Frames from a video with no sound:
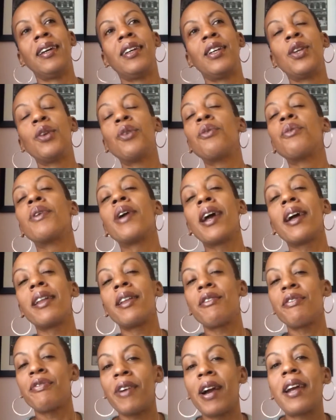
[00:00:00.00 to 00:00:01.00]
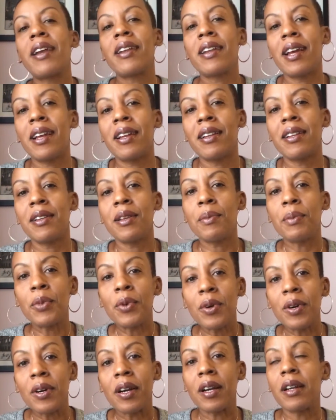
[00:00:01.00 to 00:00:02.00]
You rarely find that
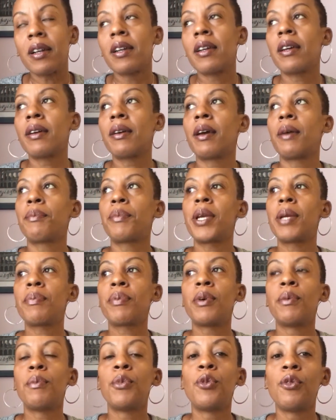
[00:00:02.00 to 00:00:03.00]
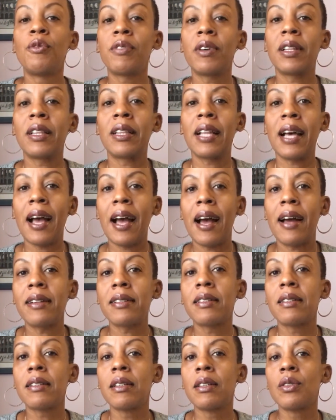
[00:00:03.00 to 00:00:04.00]
anymore. People move a lot.
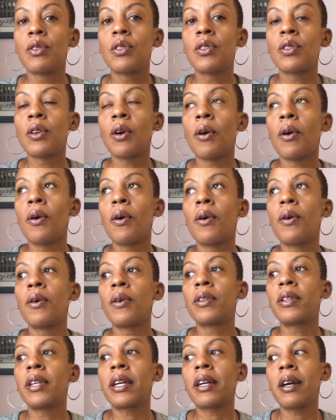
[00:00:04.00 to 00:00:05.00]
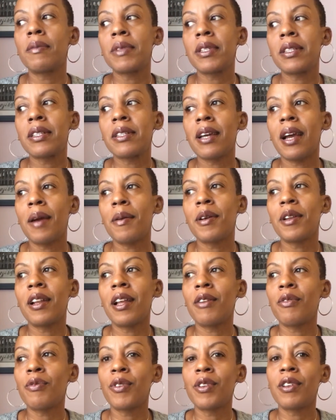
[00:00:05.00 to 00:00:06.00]
So there comes a time in
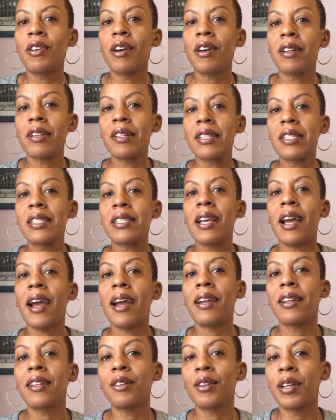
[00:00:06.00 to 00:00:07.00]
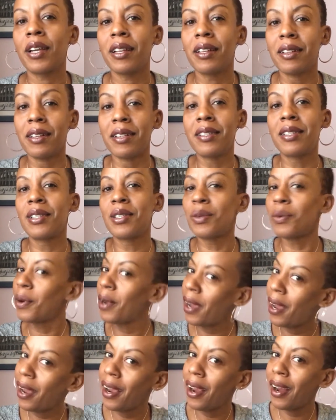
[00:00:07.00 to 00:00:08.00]
life when you got to decide, okay, this is
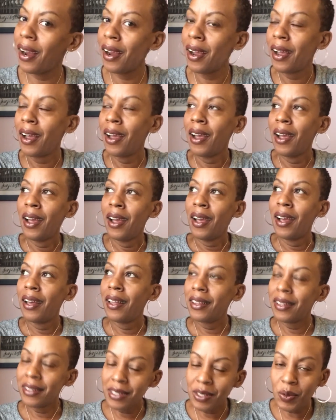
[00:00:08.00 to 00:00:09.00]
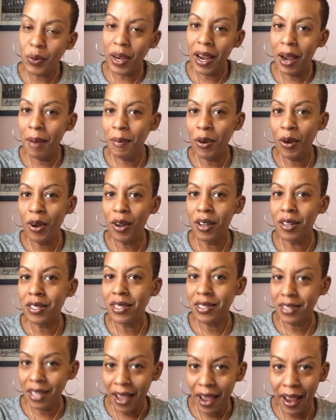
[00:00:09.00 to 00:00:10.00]
where I'm going to
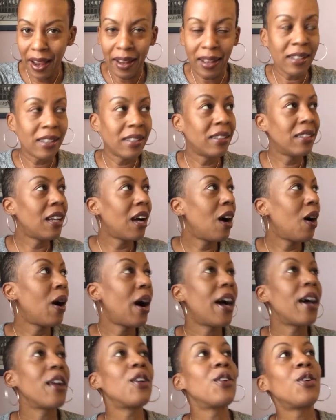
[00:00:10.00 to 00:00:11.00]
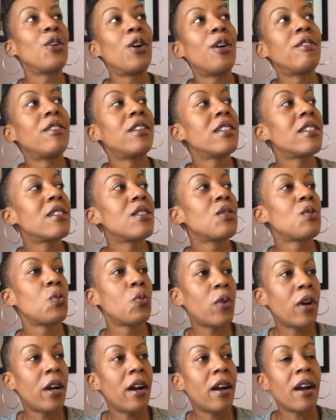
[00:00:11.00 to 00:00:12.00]
stay. Now, I don't know if this is
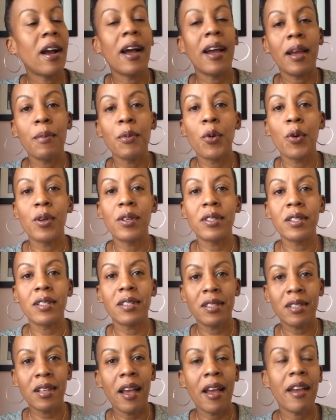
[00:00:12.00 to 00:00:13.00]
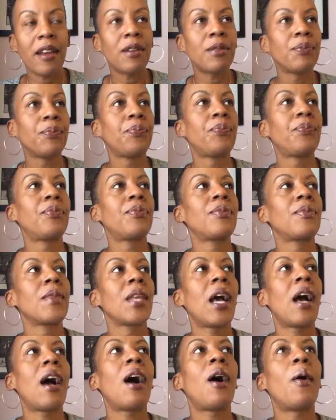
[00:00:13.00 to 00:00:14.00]
where I am going to stay.
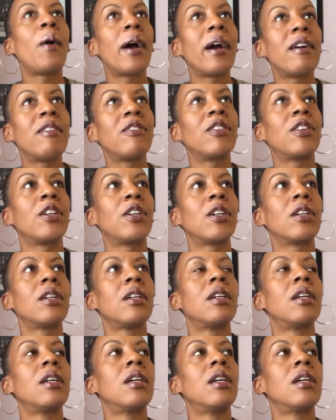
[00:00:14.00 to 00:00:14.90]
However,